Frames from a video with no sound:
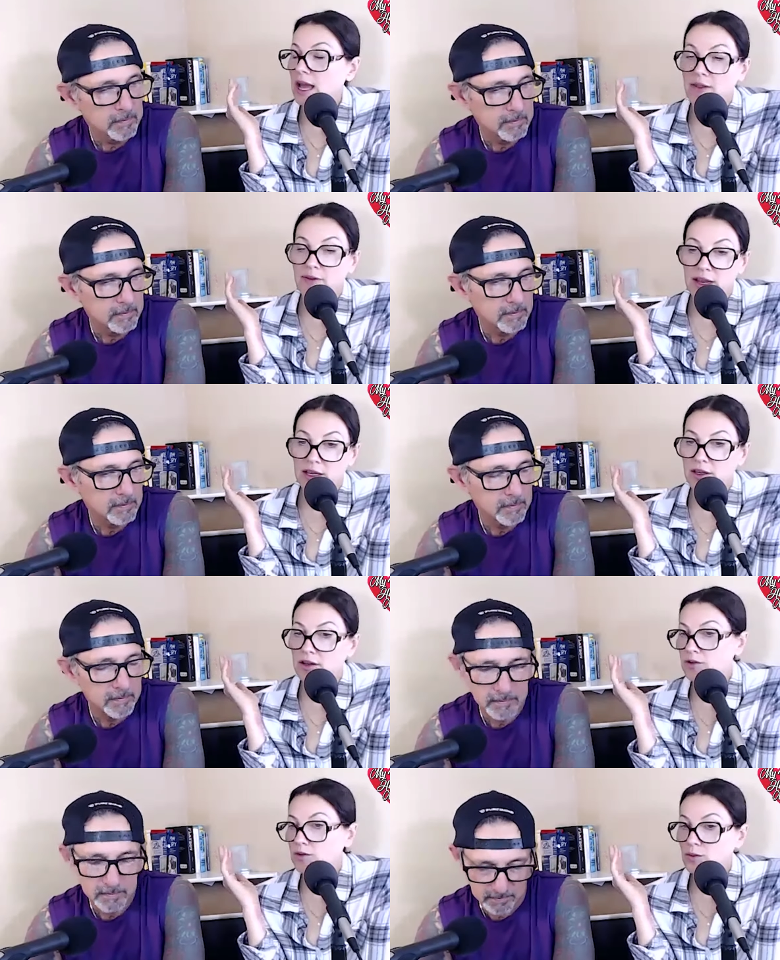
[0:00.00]
Speaker 1: And then
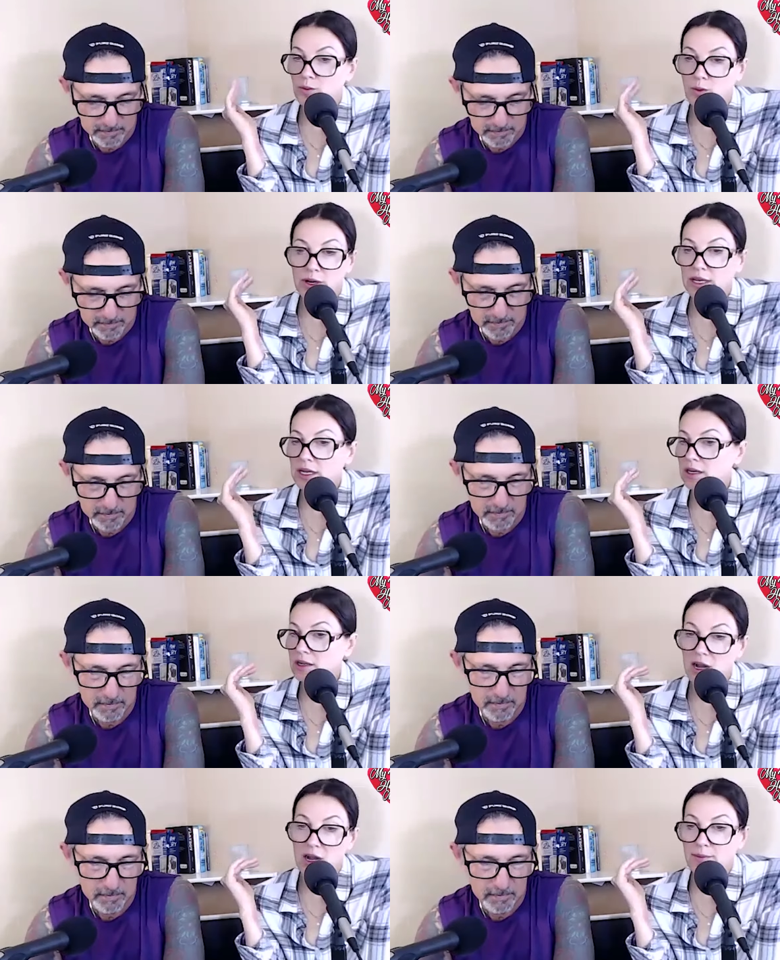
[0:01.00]
you
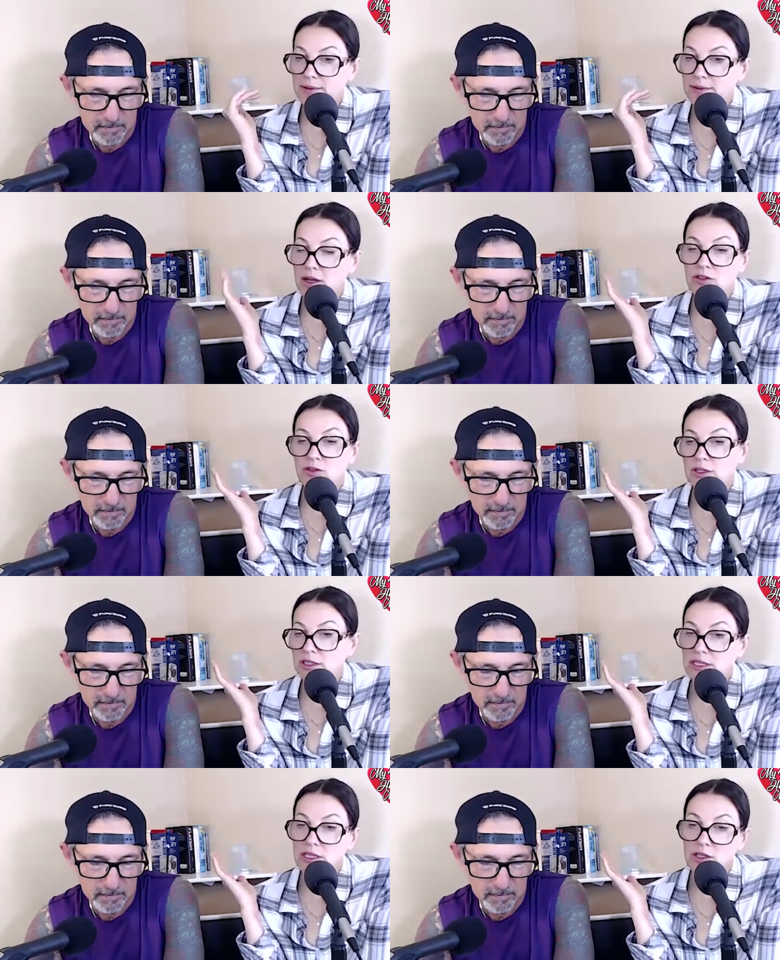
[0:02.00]
wouldn't calm down, so I
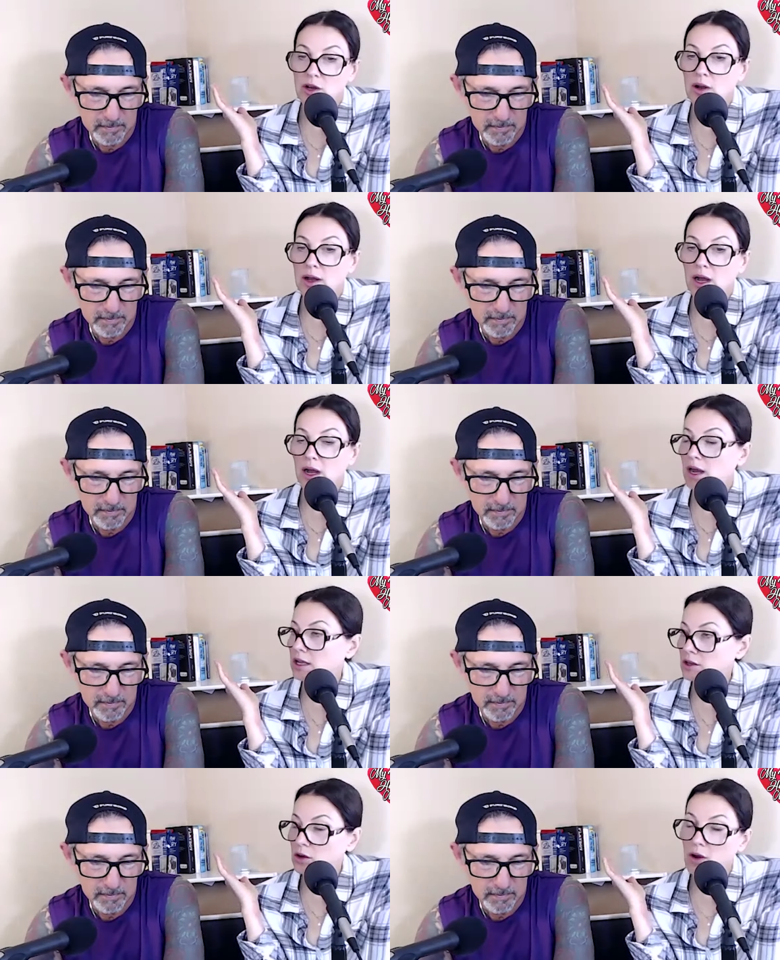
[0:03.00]
just said, "No, uh,
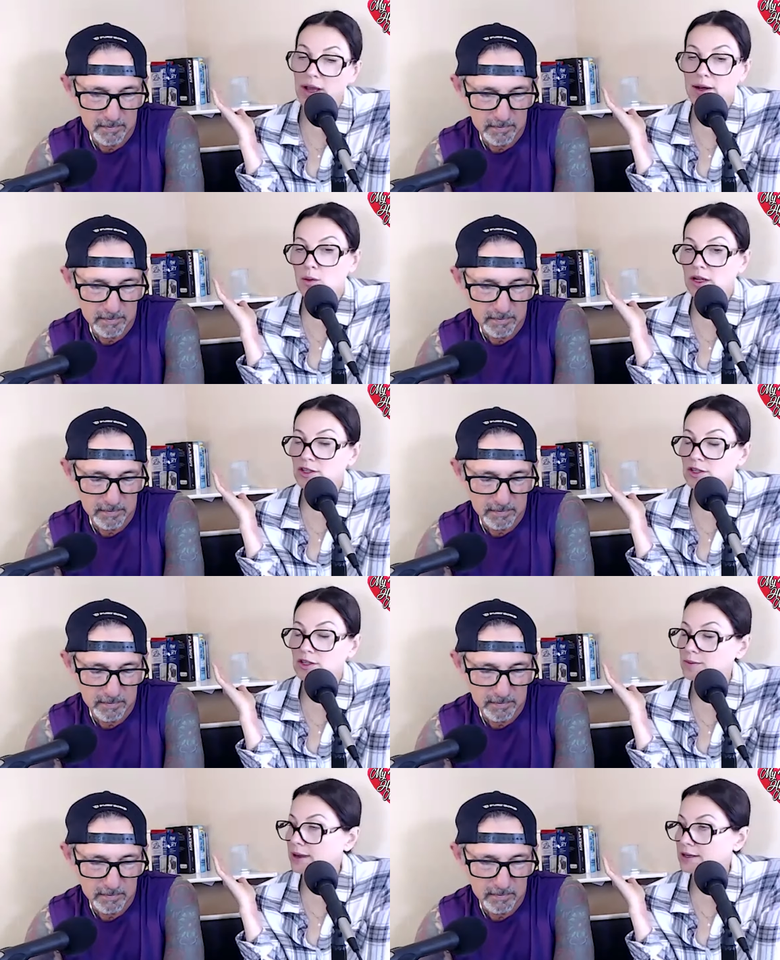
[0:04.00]
you go ahead and watch it
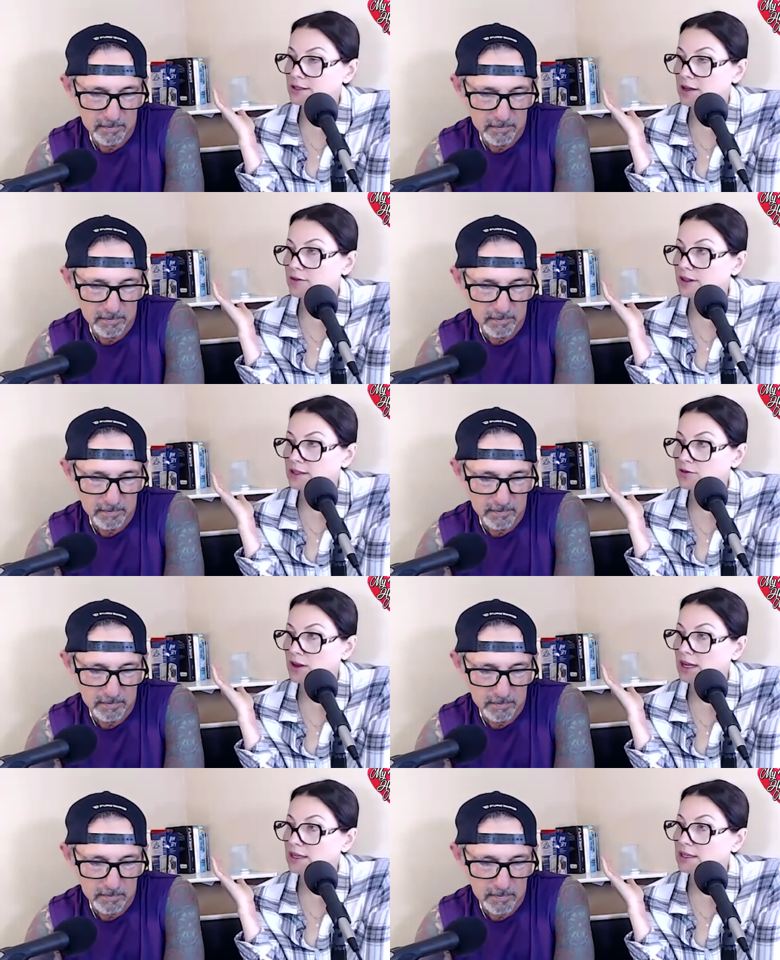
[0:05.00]
by yourself. That's
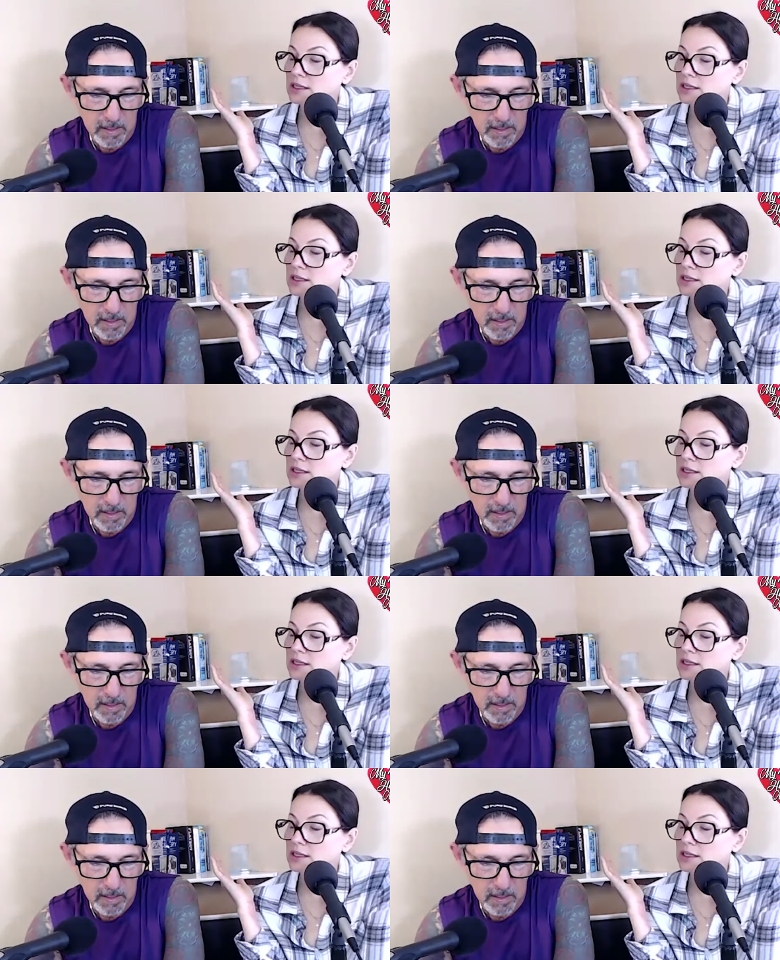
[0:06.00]
fine."